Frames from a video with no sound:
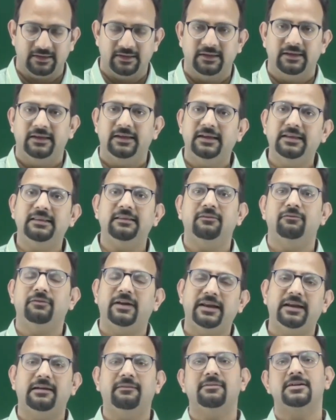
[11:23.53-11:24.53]

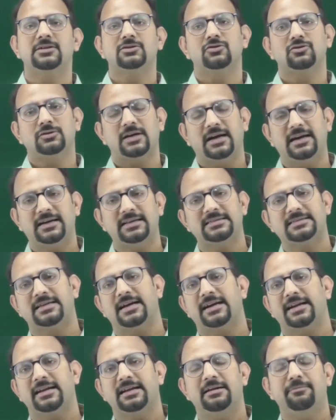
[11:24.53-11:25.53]
Whenever society is
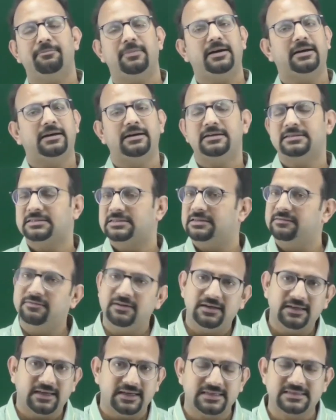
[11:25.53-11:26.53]
getting impacted,
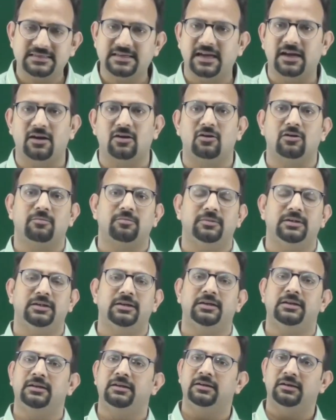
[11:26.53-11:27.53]
civil case cannot be
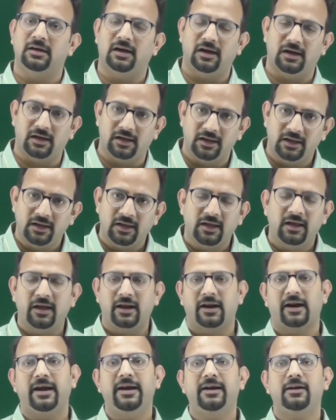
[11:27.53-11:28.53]
a
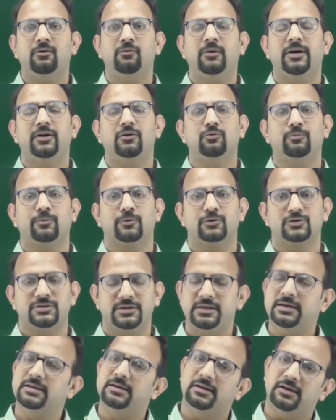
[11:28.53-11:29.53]
right way to
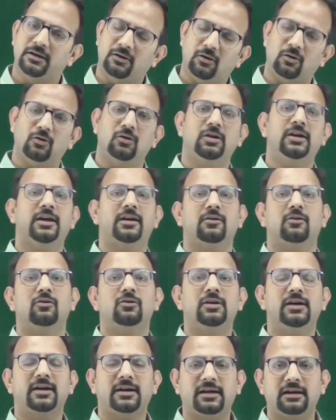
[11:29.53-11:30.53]
proceed. Only and
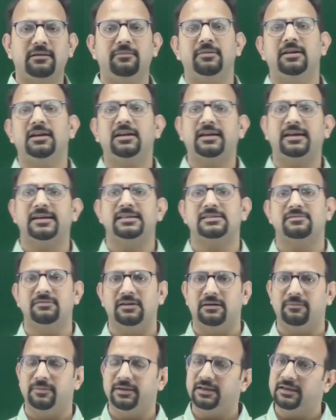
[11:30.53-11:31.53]
only a criminal case
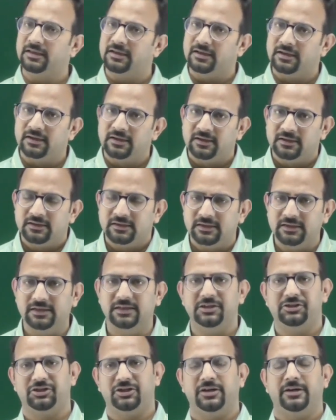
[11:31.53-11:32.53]
will be
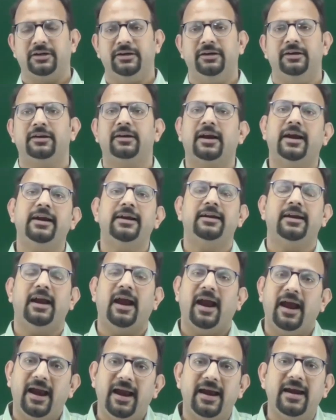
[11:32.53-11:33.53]
initiated, right?
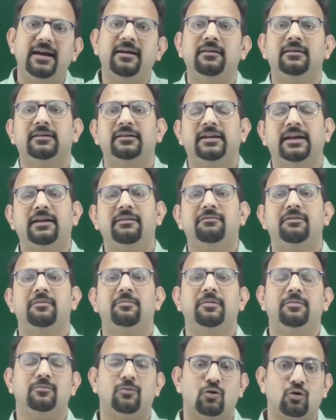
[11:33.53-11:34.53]
And there will
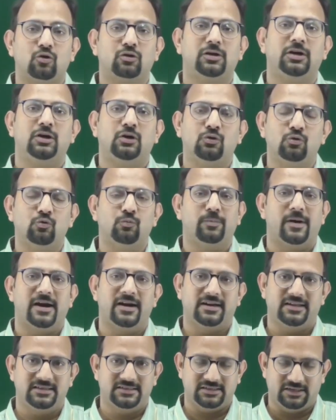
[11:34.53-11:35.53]
be more than two
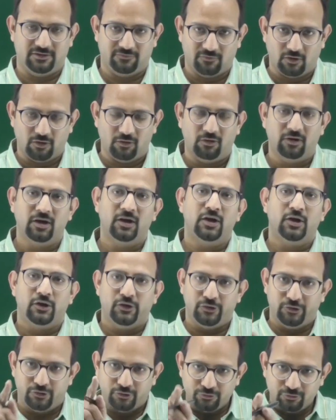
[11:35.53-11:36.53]
parties involved:
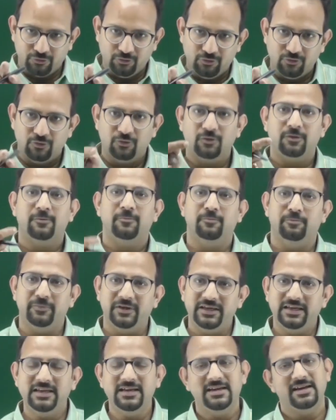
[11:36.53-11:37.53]
you,
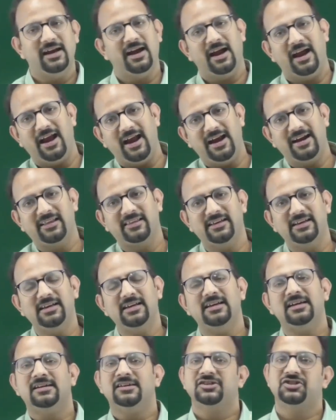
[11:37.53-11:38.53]
me, and
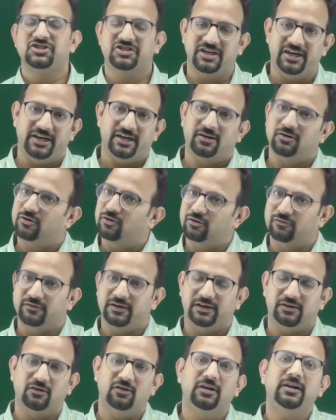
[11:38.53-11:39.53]
the state, or we
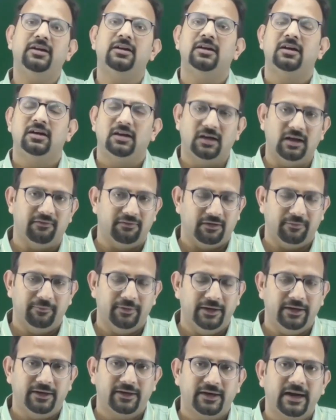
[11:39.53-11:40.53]
call it
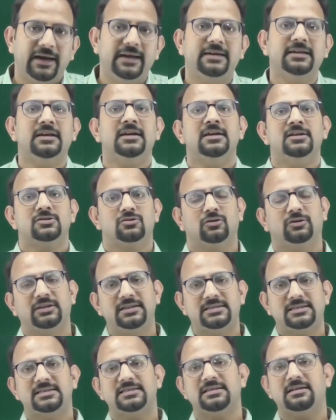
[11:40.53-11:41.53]
government, right? So
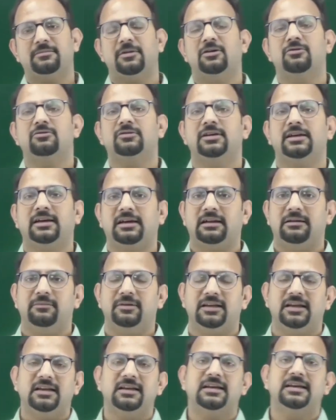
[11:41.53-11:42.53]
this is about the
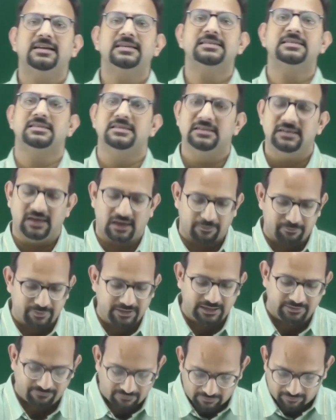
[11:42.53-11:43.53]
criminal case, a
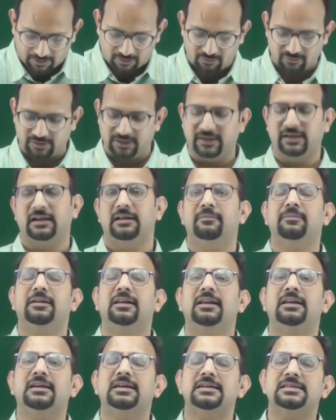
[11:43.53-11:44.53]
brief about the
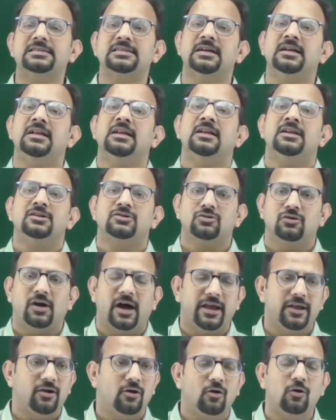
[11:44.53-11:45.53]
criminal case. So
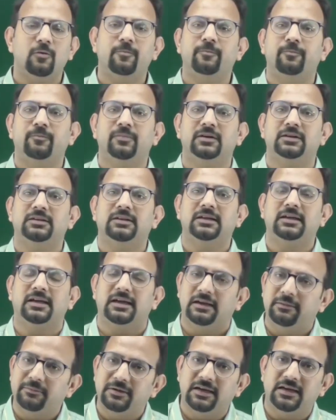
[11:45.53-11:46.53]
I hope the
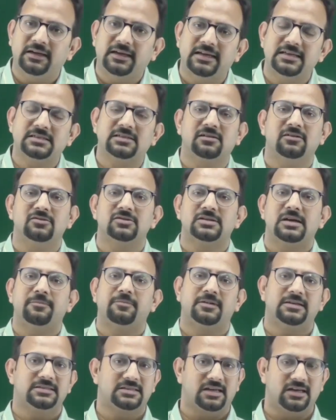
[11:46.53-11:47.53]
criminal case concept
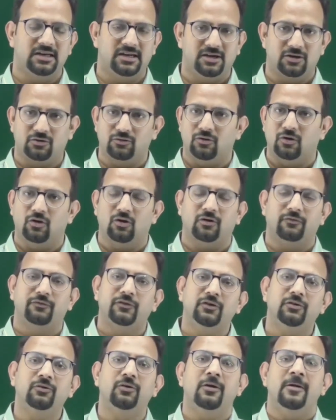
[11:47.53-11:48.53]
is clear to all of you.